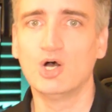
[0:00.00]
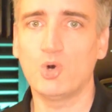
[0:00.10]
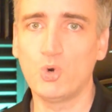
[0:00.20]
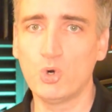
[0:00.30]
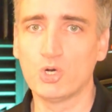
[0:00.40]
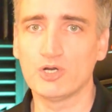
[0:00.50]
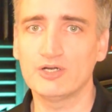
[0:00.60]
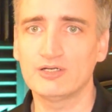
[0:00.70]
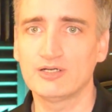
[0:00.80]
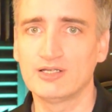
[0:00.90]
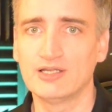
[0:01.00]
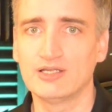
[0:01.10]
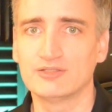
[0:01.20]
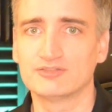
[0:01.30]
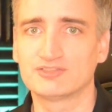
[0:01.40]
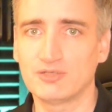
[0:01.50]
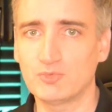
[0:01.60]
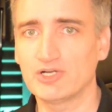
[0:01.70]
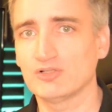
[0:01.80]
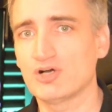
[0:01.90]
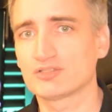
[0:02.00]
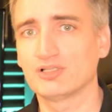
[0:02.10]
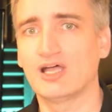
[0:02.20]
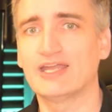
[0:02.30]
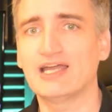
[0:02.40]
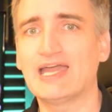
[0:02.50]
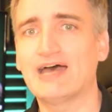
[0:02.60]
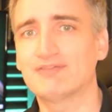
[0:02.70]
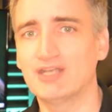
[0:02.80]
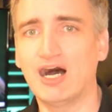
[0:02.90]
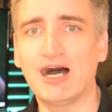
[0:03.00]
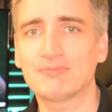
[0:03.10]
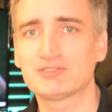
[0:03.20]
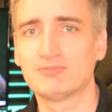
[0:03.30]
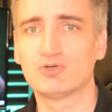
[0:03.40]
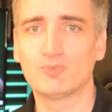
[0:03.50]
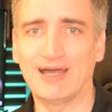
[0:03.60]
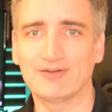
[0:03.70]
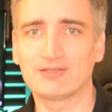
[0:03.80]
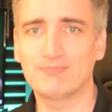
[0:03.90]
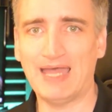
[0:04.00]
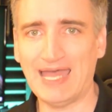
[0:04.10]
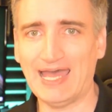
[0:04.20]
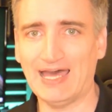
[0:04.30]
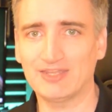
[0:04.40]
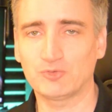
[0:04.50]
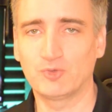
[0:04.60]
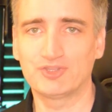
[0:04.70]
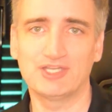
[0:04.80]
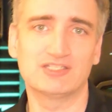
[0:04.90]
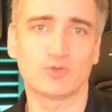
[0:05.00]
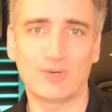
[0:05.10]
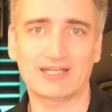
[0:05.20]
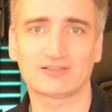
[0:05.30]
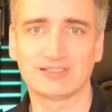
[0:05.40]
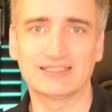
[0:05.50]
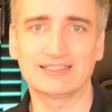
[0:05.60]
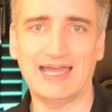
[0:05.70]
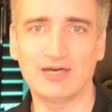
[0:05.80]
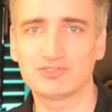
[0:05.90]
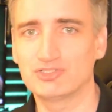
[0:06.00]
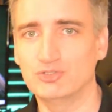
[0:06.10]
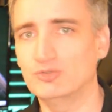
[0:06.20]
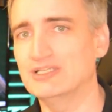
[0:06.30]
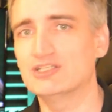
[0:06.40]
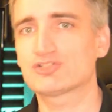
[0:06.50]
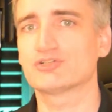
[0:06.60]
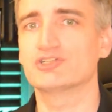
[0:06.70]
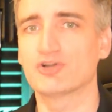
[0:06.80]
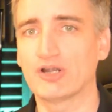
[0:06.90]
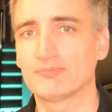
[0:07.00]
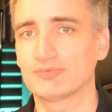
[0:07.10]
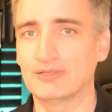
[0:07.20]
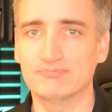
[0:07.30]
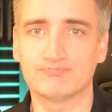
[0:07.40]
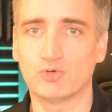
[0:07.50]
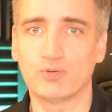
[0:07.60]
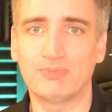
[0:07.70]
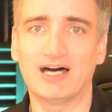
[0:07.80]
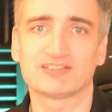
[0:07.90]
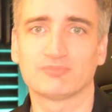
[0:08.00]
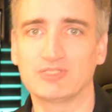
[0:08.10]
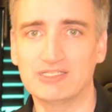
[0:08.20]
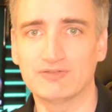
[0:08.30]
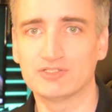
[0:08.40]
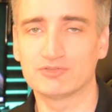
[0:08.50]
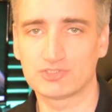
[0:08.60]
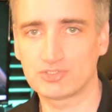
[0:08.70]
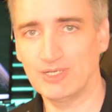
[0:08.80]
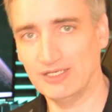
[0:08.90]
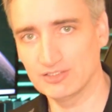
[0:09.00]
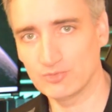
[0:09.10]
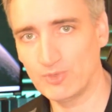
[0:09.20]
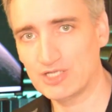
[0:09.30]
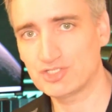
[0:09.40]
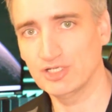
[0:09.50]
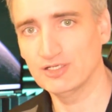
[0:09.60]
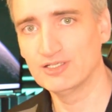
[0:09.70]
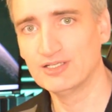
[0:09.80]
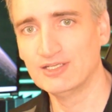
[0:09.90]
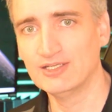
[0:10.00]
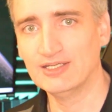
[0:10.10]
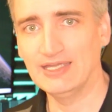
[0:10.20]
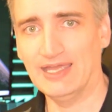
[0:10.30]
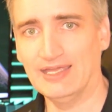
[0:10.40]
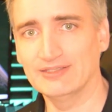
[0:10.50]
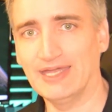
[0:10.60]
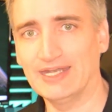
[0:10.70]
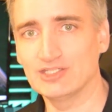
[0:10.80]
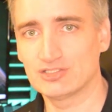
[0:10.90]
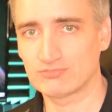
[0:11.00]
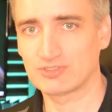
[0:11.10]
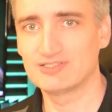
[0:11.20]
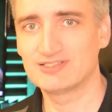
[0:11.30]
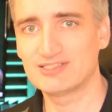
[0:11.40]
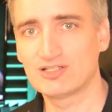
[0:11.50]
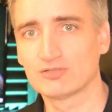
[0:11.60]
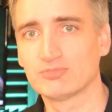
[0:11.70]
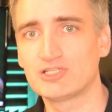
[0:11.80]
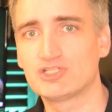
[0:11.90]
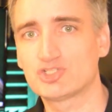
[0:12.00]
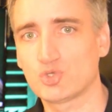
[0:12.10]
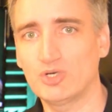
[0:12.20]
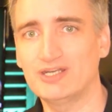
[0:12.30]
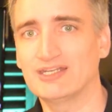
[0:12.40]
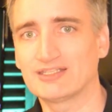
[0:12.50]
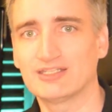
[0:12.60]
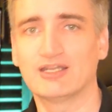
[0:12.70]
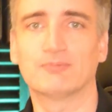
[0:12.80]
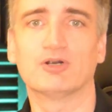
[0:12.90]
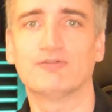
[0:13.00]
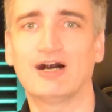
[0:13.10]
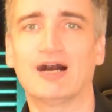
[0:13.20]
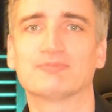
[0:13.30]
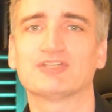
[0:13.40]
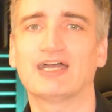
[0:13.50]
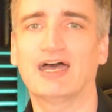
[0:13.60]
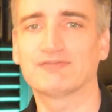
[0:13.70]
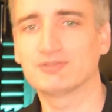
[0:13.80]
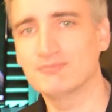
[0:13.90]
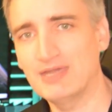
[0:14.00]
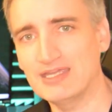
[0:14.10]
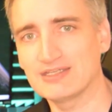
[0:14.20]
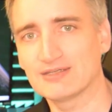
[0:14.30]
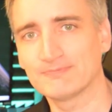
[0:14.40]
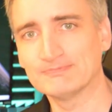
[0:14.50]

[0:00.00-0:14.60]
or somewhere along the line I have an optimal routing path with a direct link out to Eastern Europe or possibly even straight into Russia. And that is considerably shortening the number of hops I have to make.